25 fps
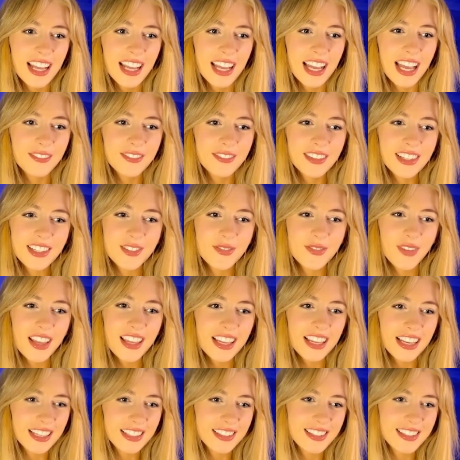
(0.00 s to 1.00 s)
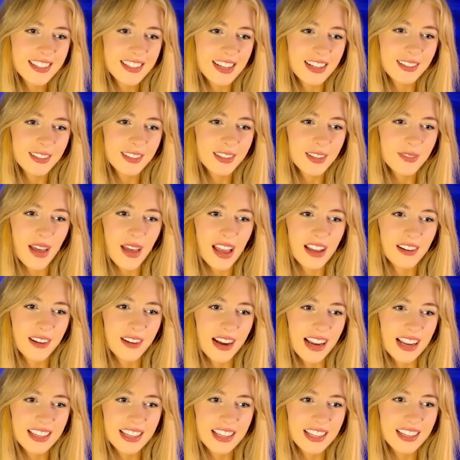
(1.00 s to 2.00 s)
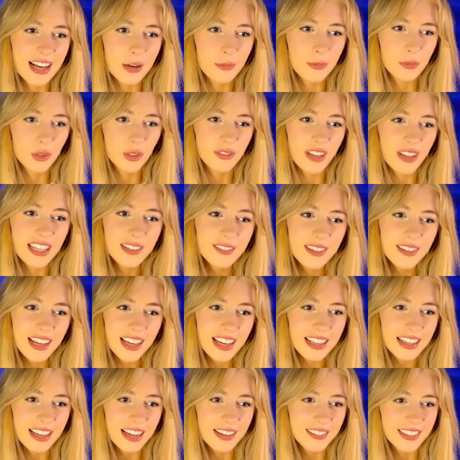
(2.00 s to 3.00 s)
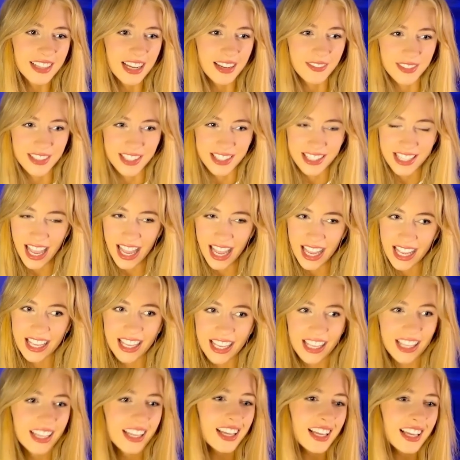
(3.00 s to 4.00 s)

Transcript: and because my king is stuck on the back rank, it can't move anywhere, and I would have to take,